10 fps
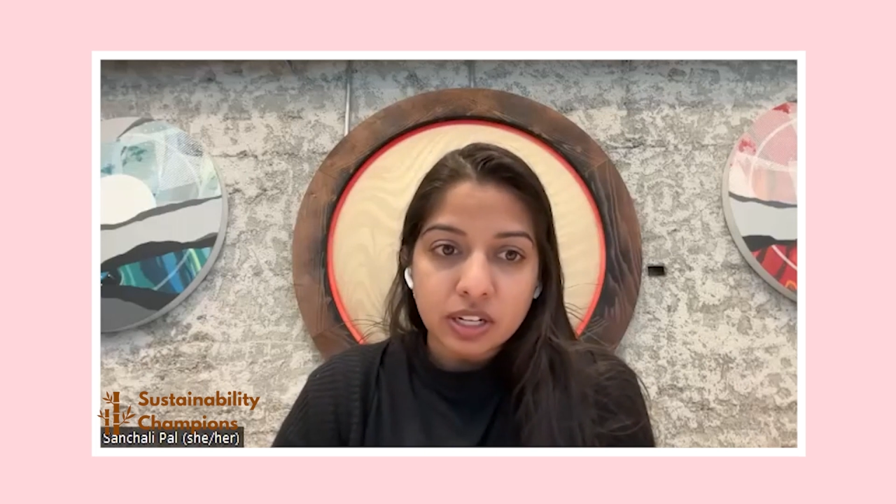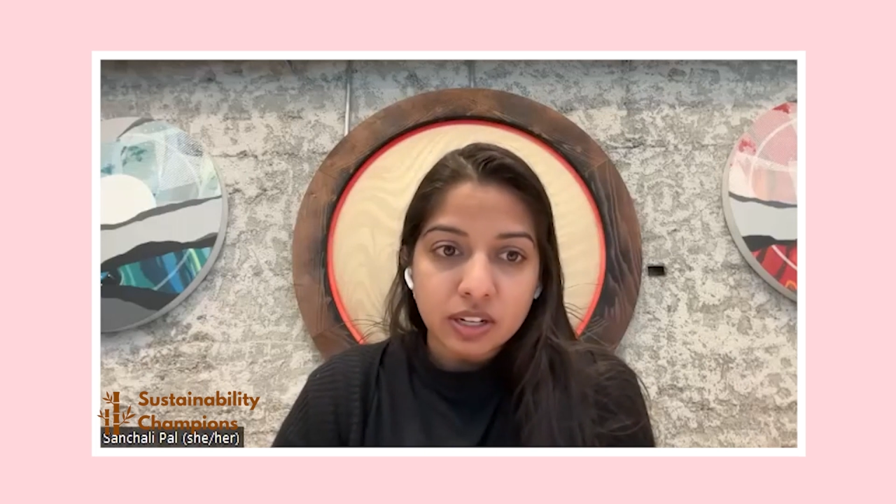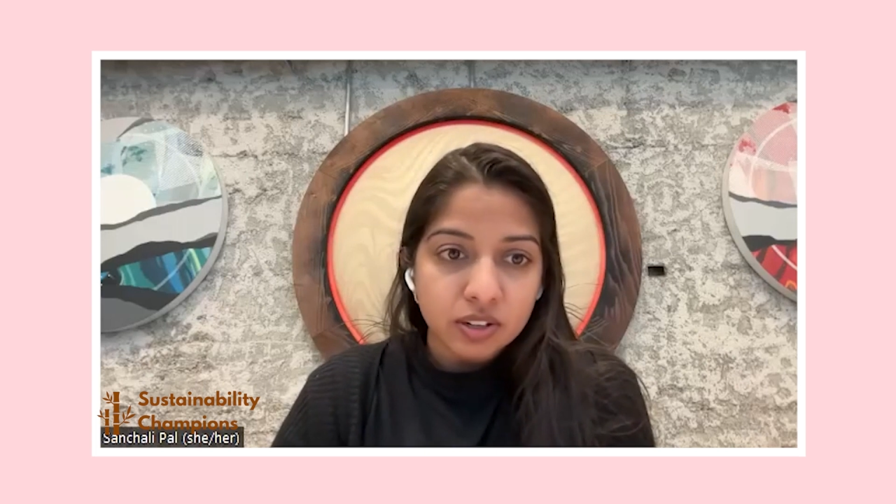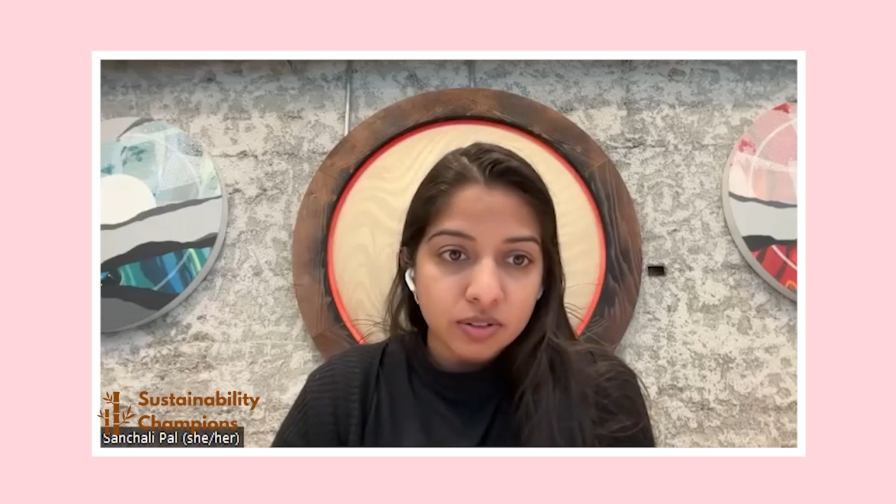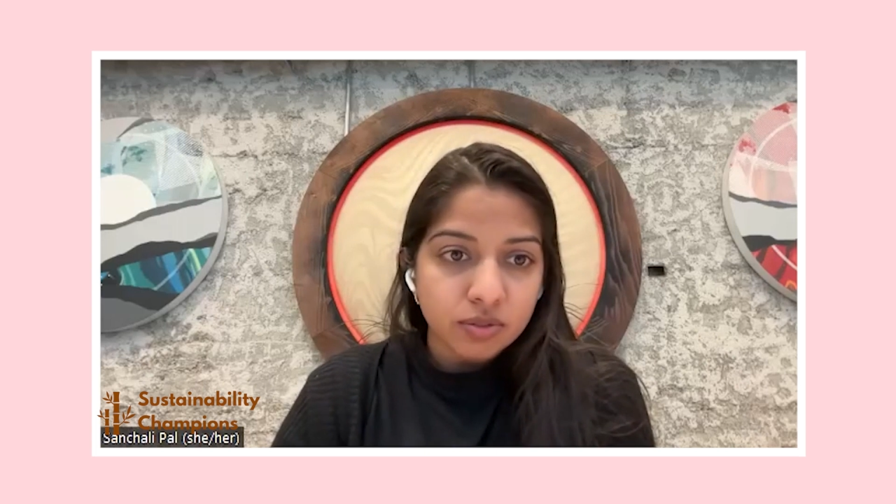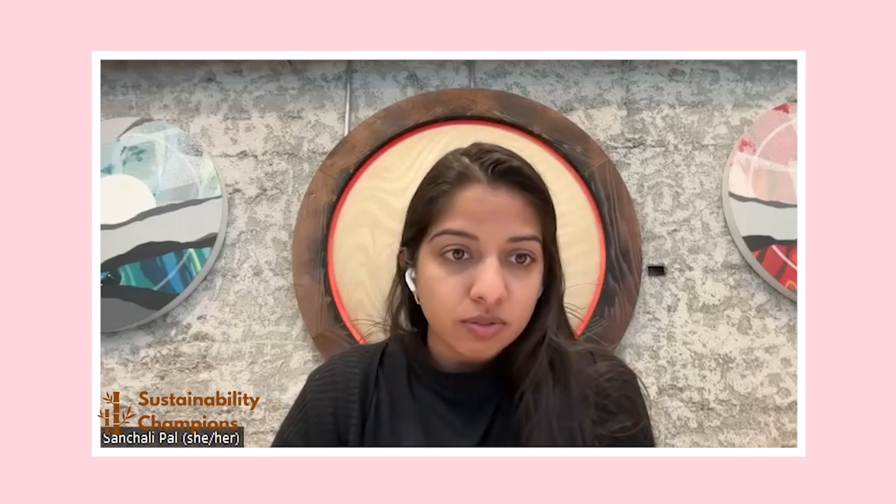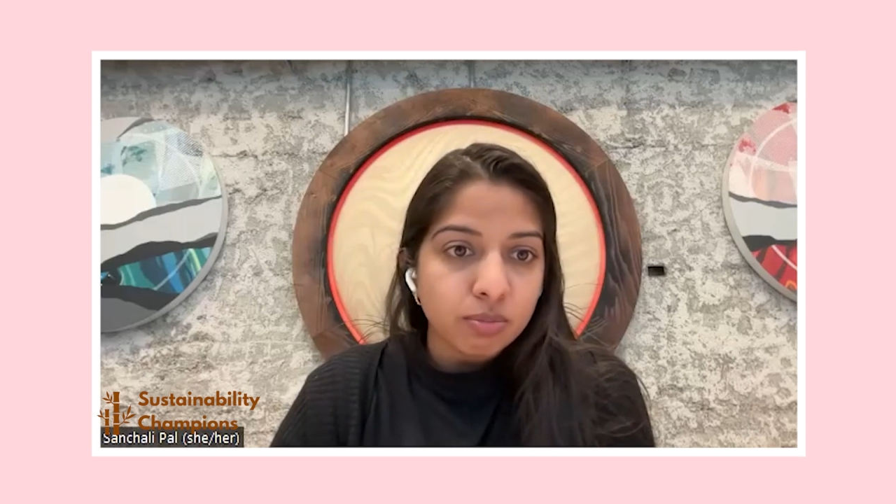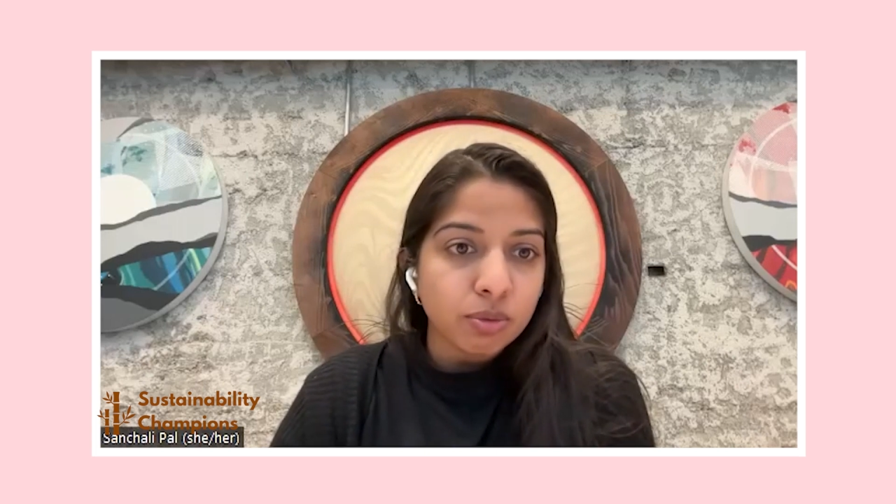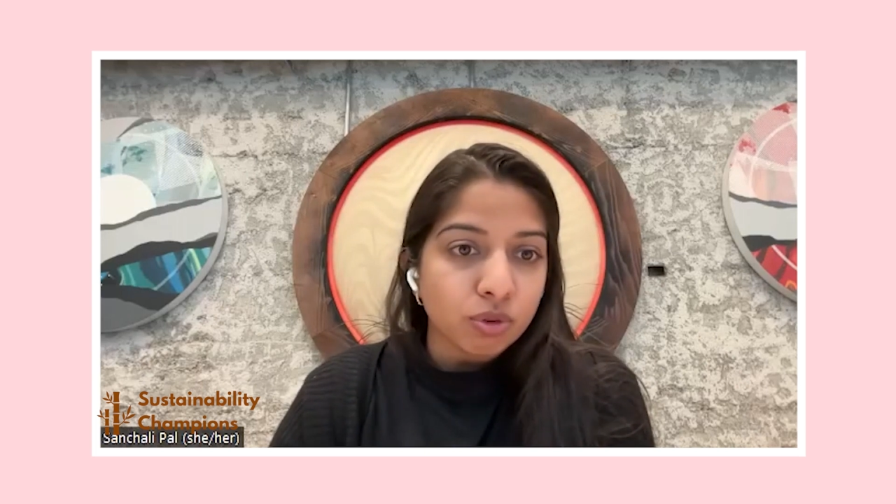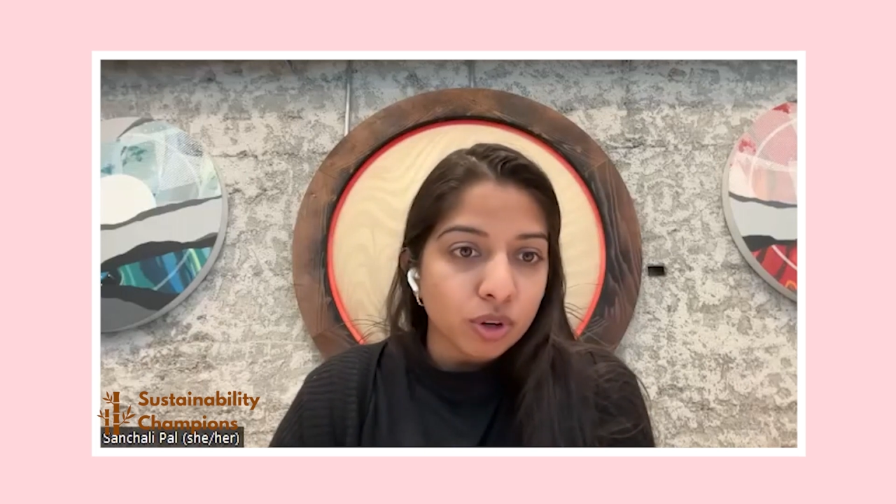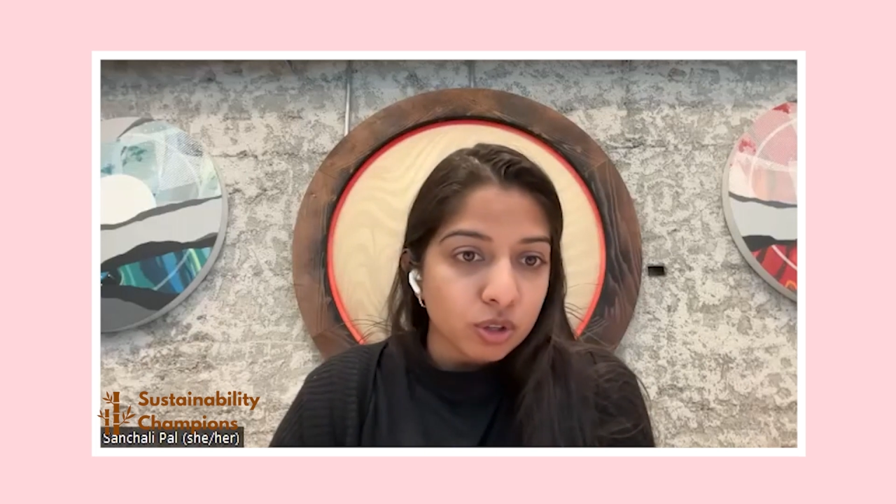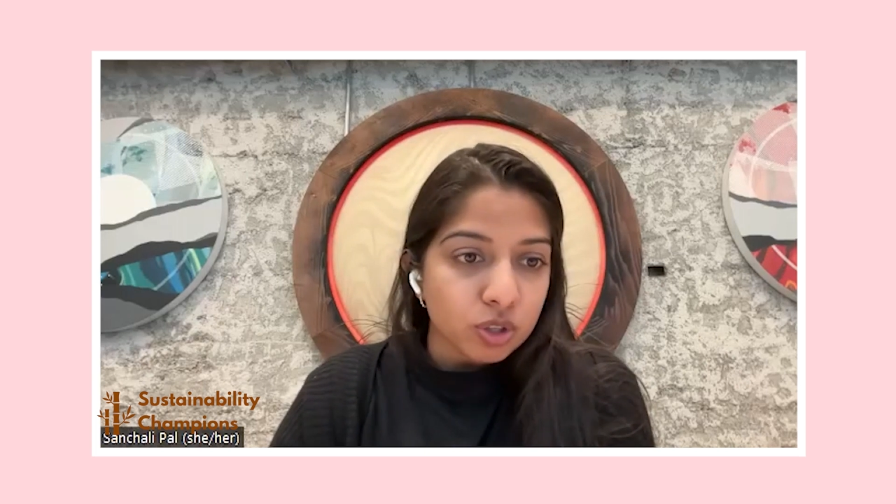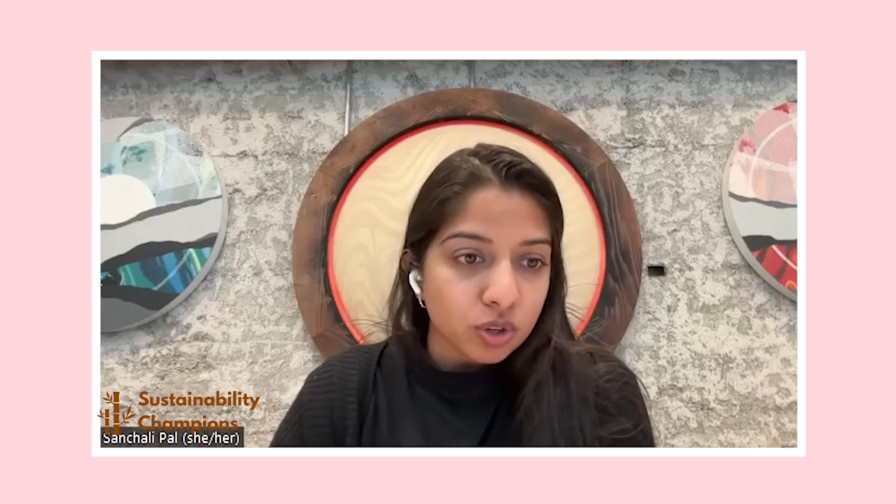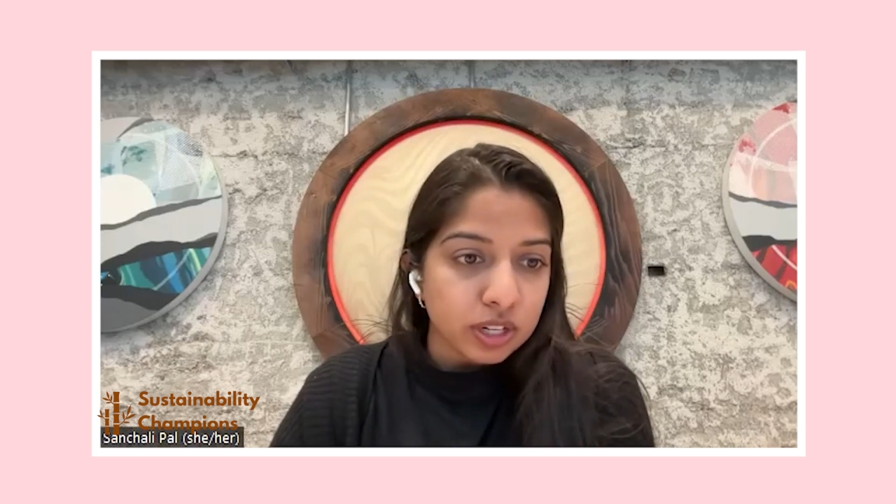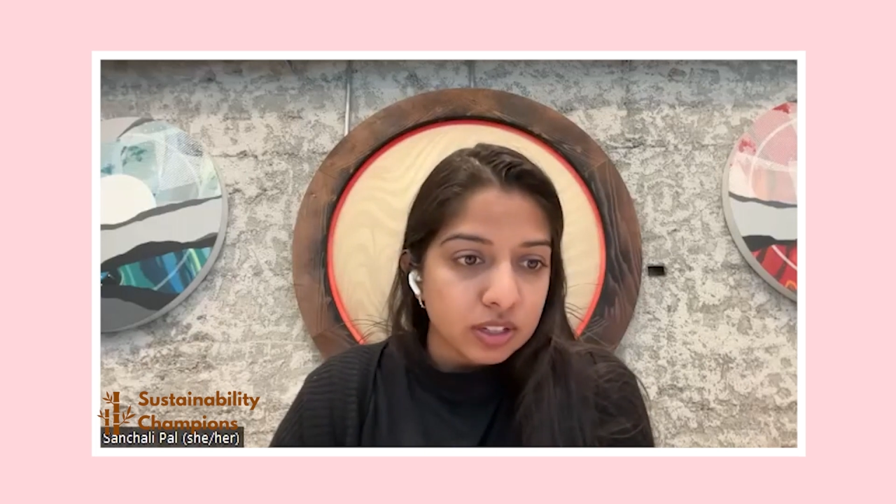data from before
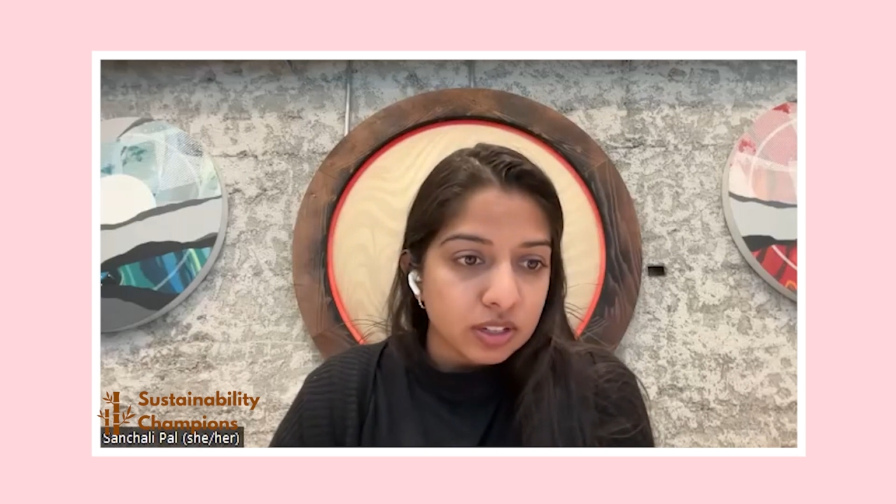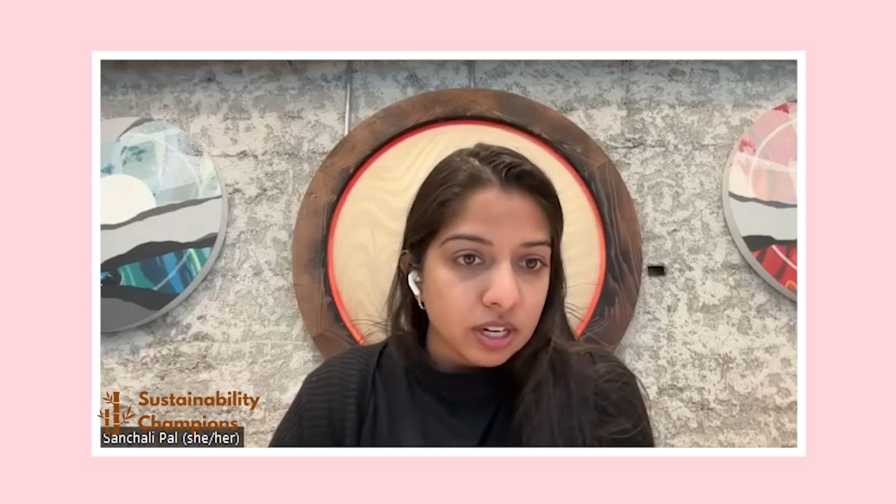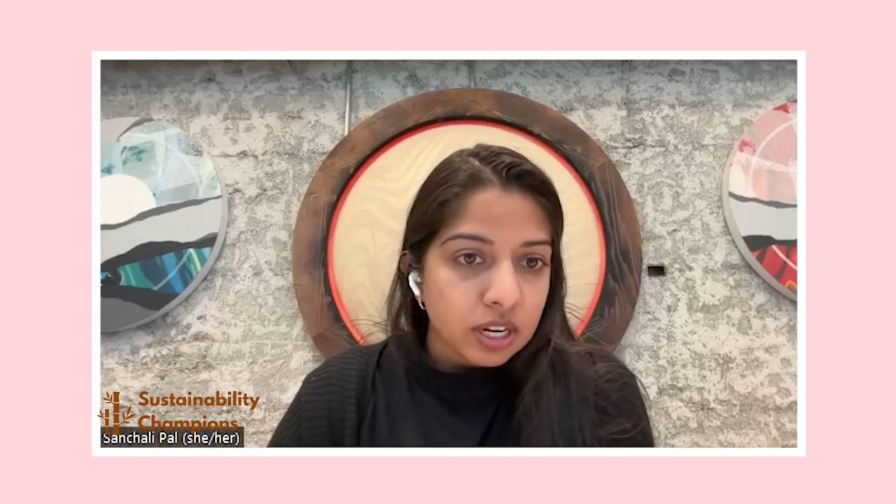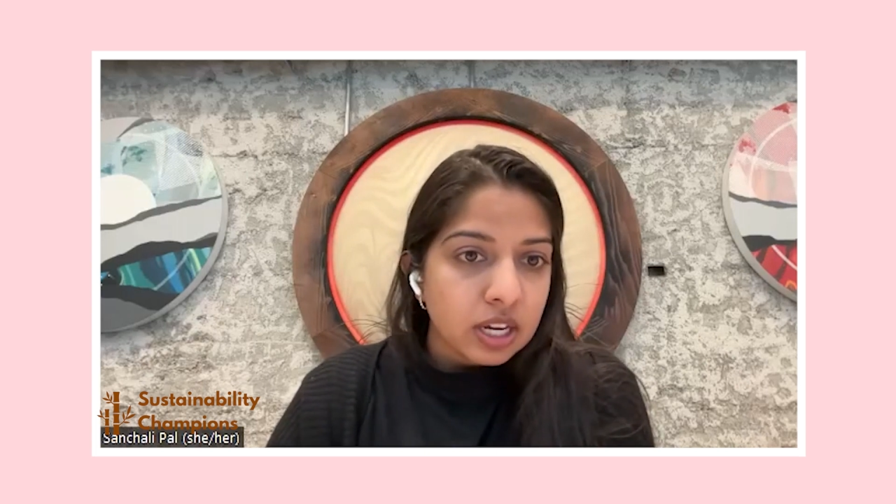you joined,